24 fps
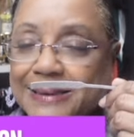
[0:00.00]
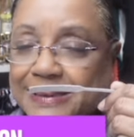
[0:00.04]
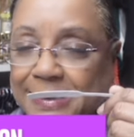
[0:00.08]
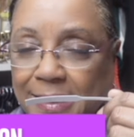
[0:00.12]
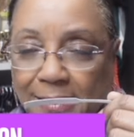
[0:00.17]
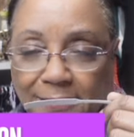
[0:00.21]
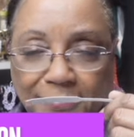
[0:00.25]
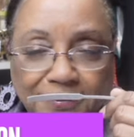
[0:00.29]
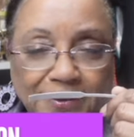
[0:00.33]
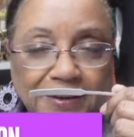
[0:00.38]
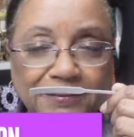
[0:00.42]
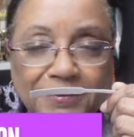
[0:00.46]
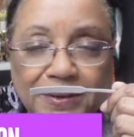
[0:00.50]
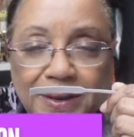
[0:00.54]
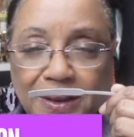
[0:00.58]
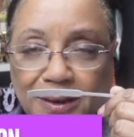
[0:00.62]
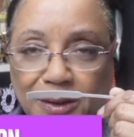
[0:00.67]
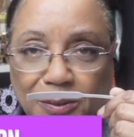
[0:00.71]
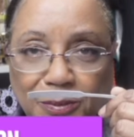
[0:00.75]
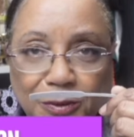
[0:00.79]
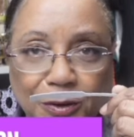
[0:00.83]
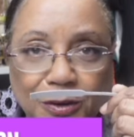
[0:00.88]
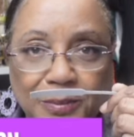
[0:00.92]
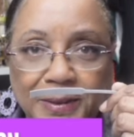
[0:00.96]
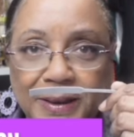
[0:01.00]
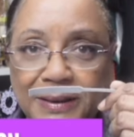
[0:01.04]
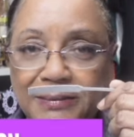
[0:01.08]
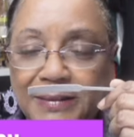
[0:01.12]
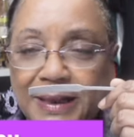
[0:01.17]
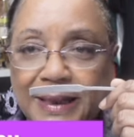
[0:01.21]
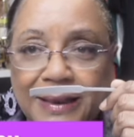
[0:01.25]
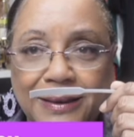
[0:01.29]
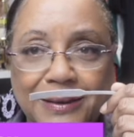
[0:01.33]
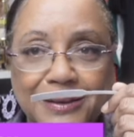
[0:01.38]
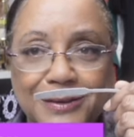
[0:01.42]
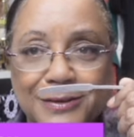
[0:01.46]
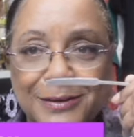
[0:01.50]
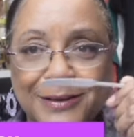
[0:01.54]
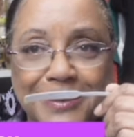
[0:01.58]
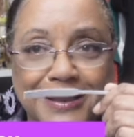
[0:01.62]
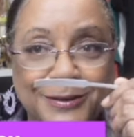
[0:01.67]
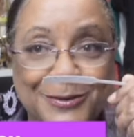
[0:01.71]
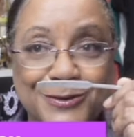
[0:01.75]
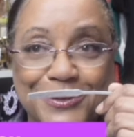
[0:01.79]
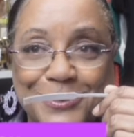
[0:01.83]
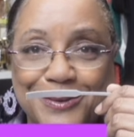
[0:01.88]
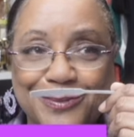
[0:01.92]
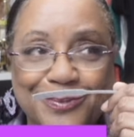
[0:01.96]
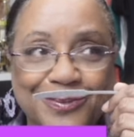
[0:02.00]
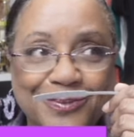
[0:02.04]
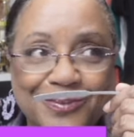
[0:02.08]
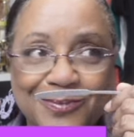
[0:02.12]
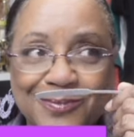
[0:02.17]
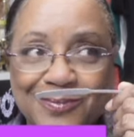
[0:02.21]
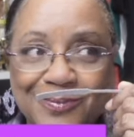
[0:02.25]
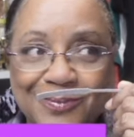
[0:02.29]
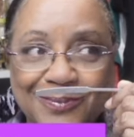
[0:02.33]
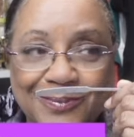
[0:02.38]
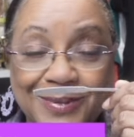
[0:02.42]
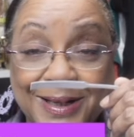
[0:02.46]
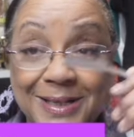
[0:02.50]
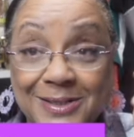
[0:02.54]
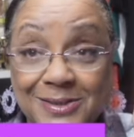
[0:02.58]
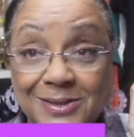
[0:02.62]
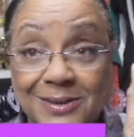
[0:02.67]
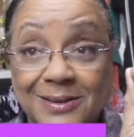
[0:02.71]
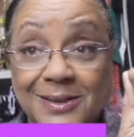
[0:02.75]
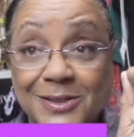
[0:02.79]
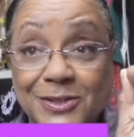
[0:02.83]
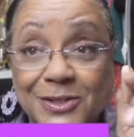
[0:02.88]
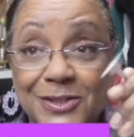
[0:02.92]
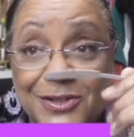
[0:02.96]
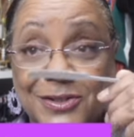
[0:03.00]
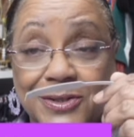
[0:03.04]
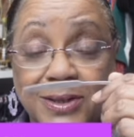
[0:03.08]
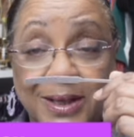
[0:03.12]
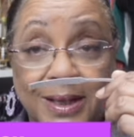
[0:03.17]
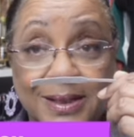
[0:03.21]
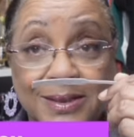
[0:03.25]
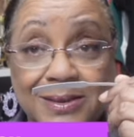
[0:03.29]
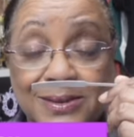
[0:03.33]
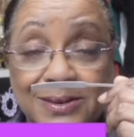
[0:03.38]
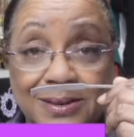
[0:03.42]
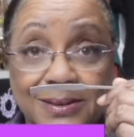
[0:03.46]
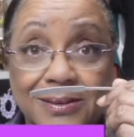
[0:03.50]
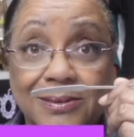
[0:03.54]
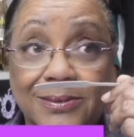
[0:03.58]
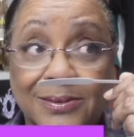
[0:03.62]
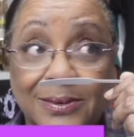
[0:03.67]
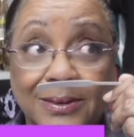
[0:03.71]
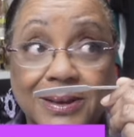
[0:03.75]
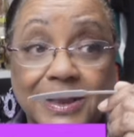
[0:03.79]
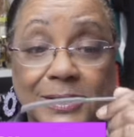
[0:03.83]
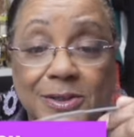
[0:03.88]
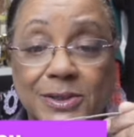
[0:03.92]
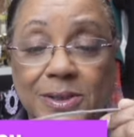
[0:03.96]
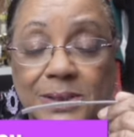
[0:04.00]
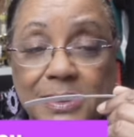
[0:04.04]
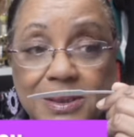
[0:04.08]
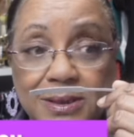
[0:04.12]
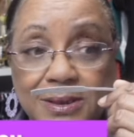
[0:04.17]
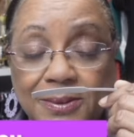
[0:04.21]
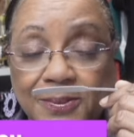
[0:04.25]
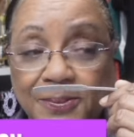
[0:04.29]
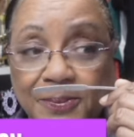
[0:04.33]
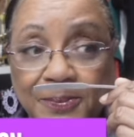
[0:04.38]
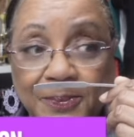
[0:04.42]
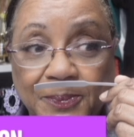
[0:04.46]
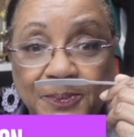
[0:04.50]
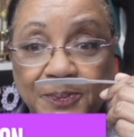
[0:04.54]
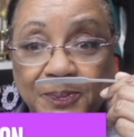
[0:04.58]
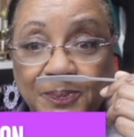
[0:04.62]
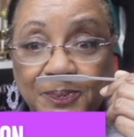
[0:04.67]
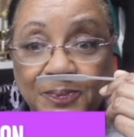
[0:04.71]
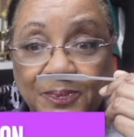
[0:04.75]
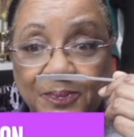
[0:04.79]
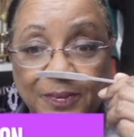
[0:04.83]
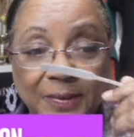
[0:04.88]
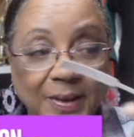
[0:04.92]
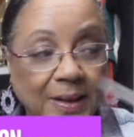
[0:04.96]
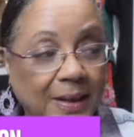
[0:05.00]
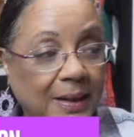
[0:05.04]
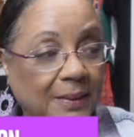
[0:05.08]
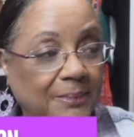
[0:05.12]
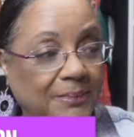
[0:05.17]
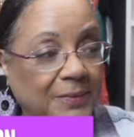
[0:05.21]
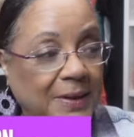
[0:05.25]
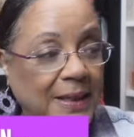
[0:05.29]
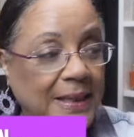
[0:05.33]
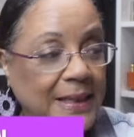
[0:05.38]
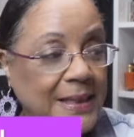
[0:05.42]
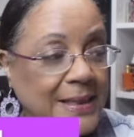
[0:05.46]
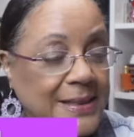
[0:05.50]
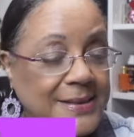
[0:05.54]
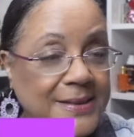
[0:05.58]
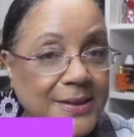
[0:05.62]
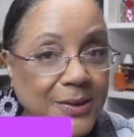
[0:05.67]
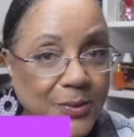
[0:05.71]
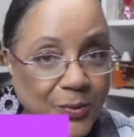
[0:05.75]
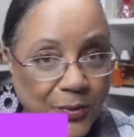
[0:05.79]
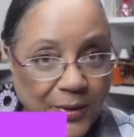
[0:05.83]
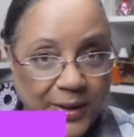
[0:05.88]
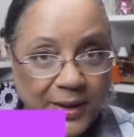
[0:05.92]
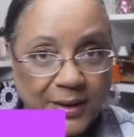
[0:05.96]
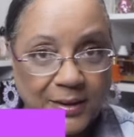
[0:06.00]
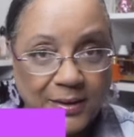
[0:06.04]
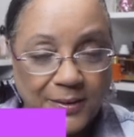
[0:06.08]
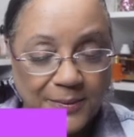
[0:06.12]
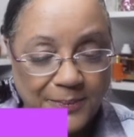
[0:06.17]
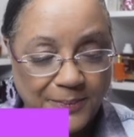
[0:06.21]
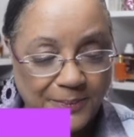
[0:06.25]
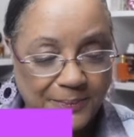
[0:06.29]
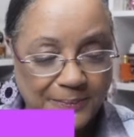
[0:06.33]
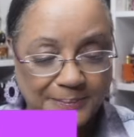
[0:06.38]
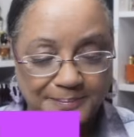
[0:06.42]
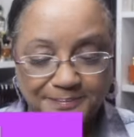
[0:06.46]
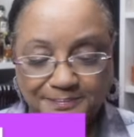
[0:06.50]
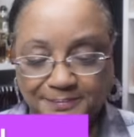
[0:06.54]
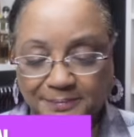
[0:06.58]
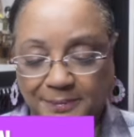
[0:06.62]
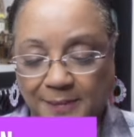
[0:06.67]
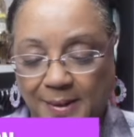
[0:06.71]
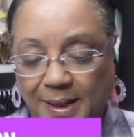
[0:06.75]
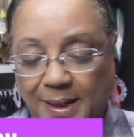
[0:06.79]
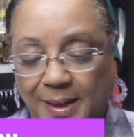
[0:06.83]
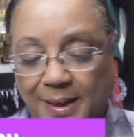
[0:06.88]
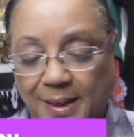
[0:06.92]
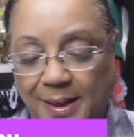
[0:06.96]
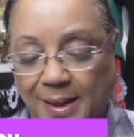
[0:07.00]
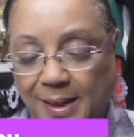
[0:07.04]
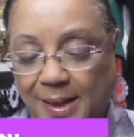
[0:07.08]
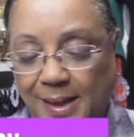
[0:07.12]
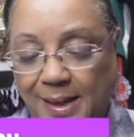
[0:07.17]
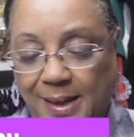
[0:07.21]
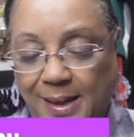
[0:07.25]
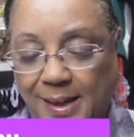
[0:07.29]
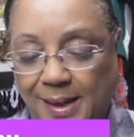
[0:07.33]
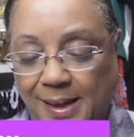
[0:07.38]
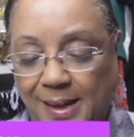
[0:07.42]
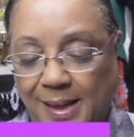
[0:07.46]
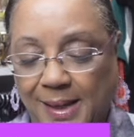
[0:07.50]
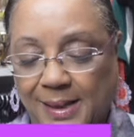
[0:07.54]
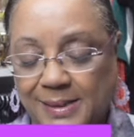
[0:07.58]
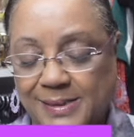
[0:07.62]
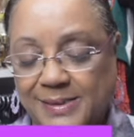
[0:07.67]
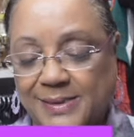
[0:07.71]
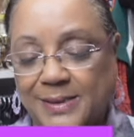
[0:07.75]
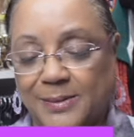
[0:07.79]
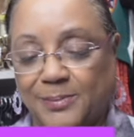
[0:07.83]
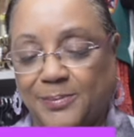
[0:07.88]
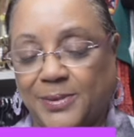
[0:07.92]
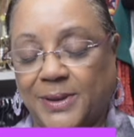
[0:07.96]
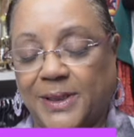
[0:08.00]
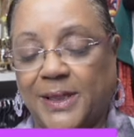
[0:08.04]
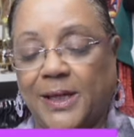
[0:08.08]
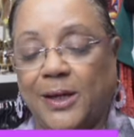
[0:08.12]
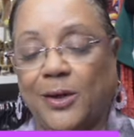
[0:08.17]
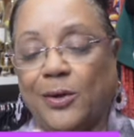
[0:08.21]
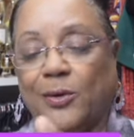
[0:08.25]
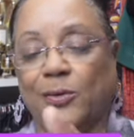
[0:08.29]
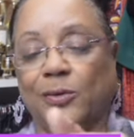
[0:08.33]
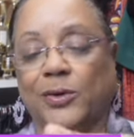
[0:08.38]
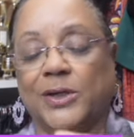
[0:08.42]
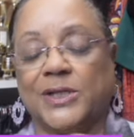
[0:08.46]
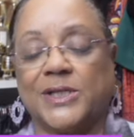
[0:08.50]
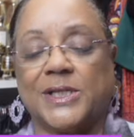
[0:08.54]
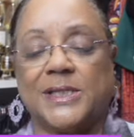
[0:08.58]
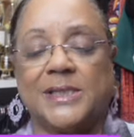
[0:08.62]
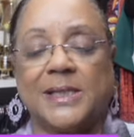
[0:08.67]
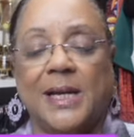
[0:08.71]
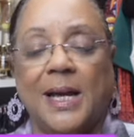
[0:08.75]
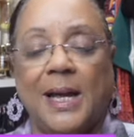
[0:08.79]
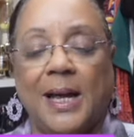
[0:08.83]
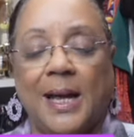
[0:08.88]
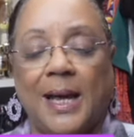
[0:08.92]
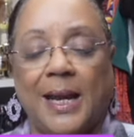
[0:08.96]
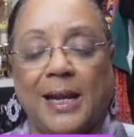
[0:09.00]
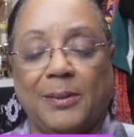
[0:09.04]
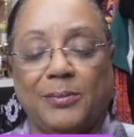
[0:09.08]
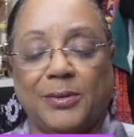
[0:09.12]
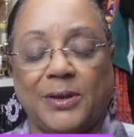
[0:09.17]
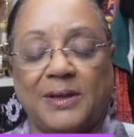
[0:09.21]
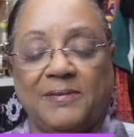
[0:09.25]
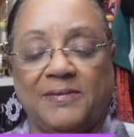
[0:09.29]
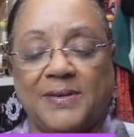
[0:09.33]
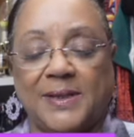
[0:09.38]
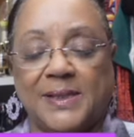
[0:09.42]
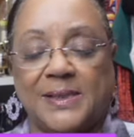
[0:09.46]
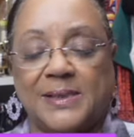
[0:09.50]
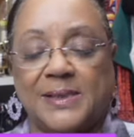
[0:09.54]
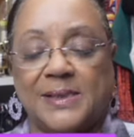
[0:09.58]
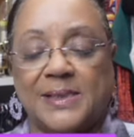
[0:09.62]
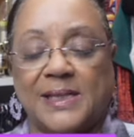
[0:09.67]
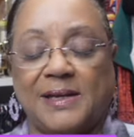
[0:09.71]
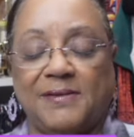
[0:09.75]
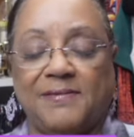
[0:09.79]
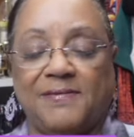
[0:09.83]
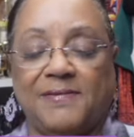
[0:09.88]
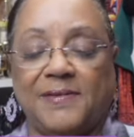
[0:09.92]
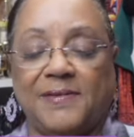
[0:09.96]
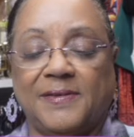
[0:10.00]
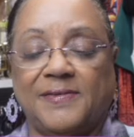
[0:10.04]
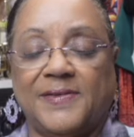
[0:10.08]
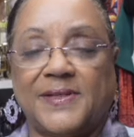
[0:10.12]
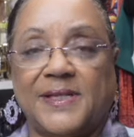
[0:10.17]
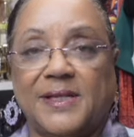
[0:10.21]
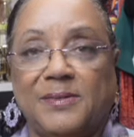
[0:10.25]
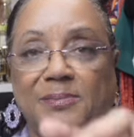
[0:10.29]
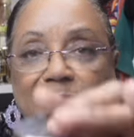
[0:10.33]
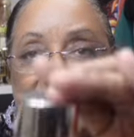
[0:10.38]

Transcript: definitely vanilla bourbon. It is. It's it's delicious, you guys. delicious. Easy to wear and simply gorgeous. I believe this is a 50